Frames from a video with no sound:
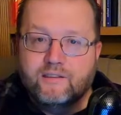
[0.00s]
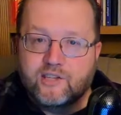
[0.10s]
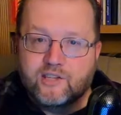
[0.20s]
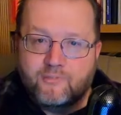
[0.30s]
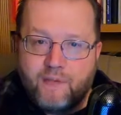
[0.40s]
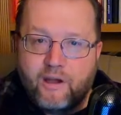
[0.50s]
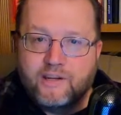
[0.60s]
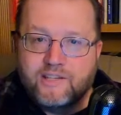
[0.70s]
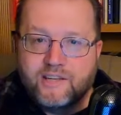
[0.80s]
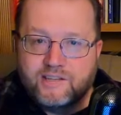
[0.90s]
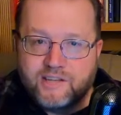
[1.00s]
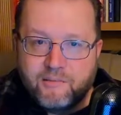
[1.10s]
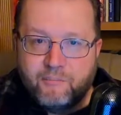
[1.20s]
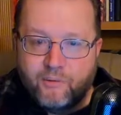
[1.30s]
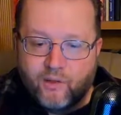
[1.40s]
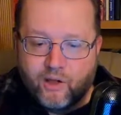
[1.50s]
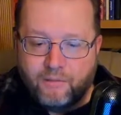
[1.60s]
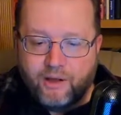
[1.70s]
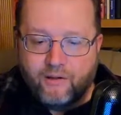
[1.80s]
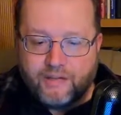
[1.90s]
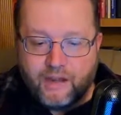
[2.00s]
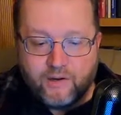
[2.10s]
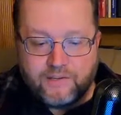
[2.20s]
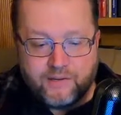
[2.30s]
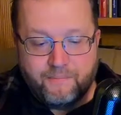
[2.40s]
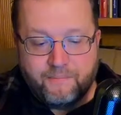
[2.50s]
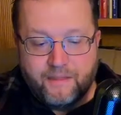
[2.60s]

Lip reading: Samaritan temple on Mount Gerizim